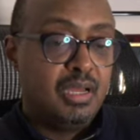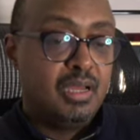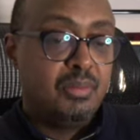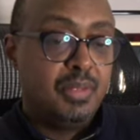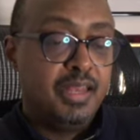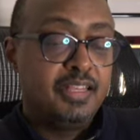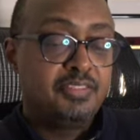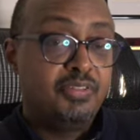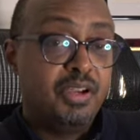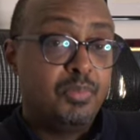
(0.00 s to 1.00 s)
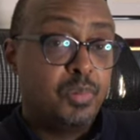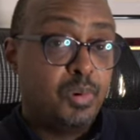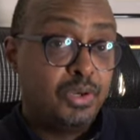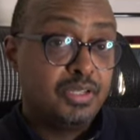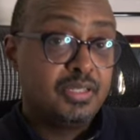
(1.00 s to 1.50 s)
And it's very
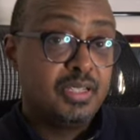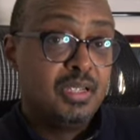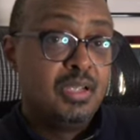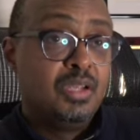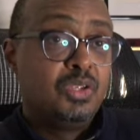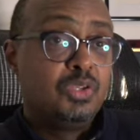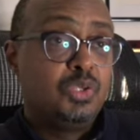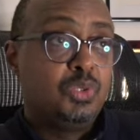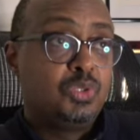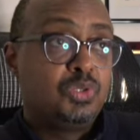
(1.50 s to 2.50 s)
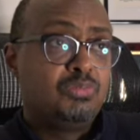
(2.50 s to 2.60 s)
important to